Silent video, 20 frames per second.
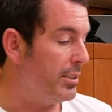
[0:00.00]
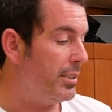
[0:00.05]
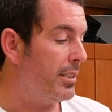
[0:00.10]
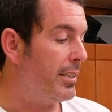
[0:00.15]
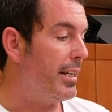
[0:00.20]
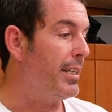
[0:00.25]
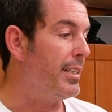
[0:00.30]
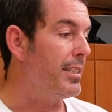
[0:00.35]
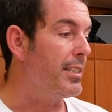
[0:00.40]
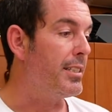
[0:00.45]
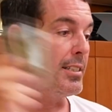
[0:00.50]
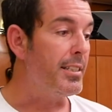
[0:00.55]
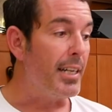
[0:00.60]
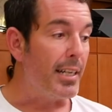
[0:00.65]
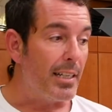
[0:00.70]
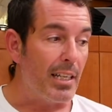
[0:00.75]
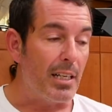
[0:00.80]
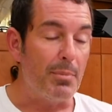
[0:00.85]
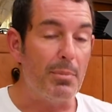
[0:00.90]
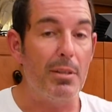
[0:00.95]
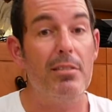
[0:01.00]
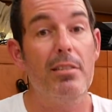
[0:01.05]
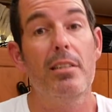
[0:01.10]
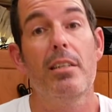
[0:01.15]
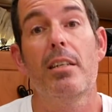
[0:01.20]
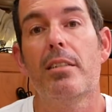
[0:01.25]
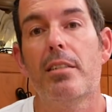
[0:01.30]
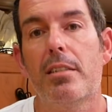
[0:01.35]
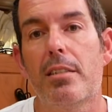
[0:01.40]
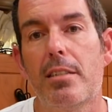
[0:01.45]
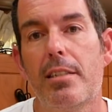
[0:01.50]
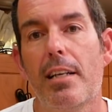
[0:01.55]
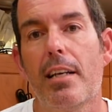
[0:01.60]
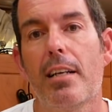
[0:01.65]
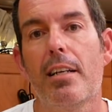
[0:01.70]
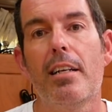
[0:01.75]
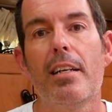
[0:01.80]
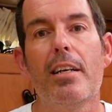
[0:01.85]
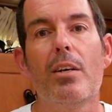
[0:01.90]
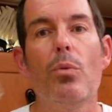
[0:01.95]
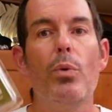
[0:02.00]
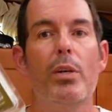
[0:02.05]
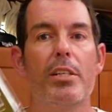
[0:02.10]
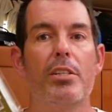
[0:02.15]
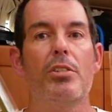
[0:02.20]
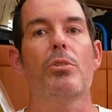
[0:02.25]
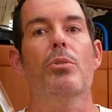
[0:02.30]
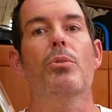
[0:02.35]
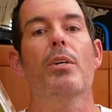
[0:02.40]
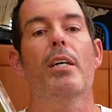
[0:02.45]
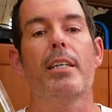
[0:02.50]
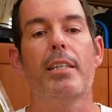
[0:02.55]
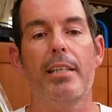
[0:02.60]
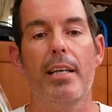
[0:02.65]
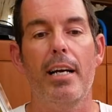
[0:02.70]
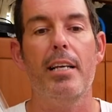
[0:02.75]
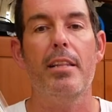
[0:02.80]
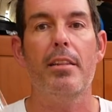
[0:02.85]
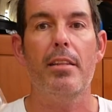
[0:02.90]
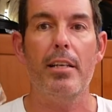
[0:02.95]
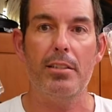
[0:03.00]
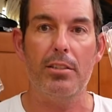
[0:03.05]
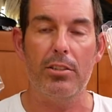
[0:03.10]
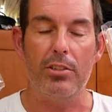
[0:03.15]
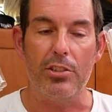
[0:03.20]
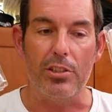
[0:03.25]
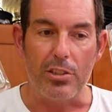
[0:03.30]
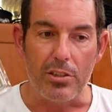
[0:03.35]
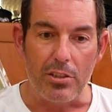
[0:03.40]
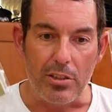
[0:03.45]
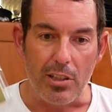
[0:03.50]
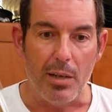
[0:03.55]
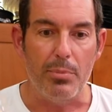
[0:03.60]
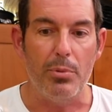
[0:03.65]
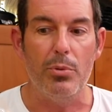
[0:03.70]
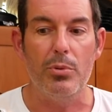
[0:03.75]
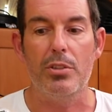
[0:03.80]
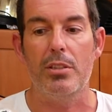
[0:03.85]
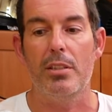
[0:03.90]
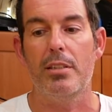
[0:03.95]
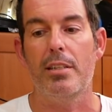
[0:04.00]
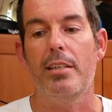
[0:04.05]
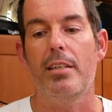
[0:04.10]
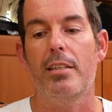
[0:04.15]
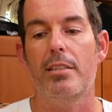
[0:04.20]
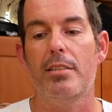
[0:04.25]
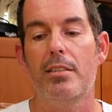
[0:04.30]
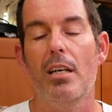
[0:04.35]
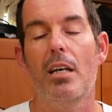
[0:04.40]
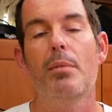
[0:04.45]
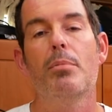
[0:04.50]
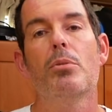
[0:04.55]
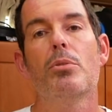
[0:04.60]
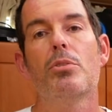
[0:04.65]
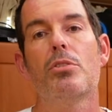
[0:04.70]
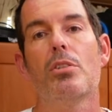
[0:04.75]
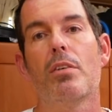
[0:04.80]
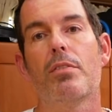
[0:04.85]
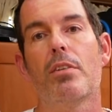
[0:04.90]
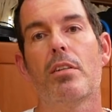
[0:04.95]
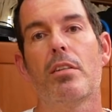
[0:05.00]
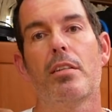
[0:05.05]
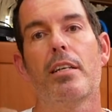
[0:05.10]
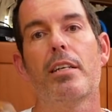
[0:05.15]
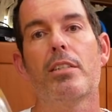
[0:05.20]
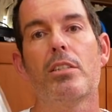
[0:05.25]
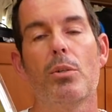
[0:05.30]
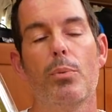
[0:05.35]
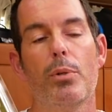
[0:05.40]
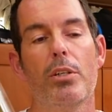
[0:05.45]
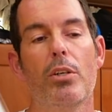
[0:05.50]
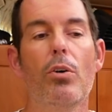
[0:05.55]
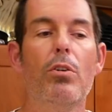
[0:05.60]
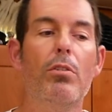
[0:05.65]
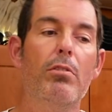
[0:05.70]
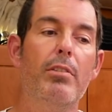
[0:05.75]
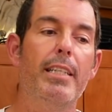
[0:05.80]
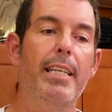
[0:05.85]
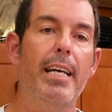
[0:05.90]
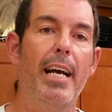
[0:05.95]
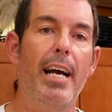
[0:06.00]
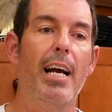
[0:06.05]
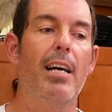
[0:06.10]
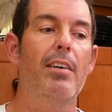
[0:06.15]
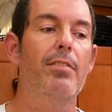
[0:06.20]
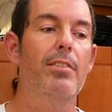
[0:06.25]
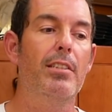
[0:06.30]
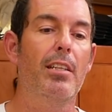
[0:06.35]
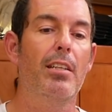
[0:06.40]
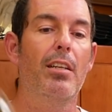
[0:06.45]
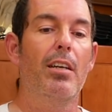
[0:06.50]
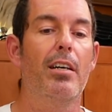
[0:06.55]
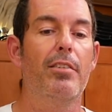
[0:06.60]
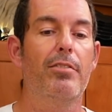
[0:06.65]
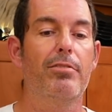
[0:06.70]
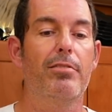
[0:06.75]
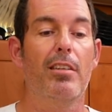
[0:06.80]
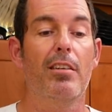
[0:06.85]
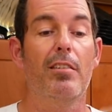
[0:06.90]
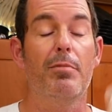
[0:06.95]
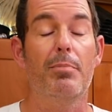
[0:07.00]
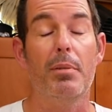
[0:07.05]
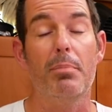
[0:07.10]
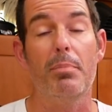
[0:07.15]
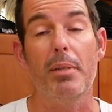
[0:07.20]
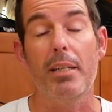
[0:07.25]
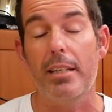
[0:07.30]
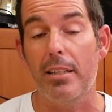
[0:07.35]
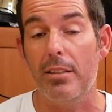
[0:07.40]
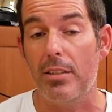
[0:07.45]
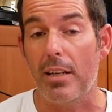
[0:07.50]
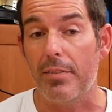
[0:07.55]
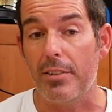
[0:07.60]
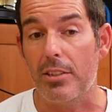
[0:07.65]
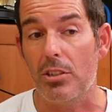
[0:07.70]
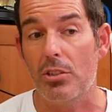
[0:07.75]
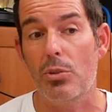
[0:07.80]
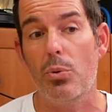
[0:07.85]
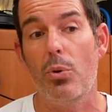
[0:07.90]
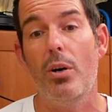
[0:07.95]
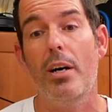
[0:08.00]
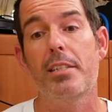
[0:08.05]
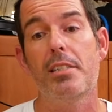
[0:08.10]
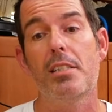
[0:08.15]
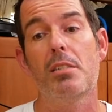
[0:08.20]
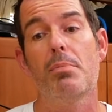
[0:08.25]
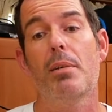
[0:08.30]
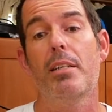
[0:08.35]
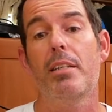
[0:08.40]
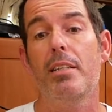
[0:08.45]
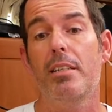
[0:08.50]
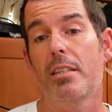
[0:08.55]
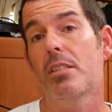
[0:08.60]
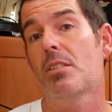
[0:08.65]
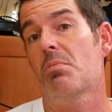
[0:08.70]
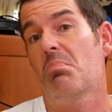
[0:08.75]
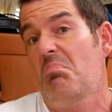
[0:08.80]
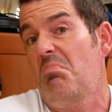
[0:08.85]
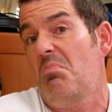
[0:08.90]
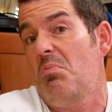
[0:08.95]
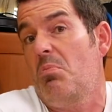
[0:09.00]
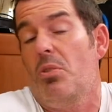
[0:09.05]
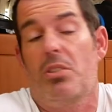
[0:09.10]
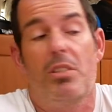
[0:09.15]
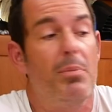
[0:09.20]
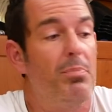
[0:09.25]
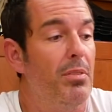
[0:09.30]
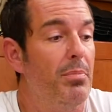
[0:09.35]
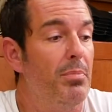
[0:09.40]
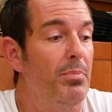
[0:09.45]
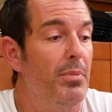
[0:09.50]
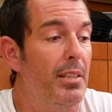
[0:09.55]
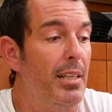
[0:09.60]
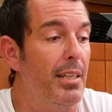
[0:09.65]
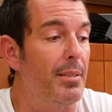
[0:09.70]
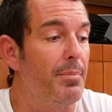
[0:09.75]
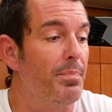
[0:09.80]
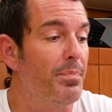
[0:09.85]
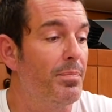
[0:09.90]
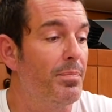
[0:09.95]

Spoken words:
to that, signalling mirror, signalling whistle. Again, these are just doubles. They are doubles of the things that we already have in the life raft, but having twice as many is, what's the problem with that?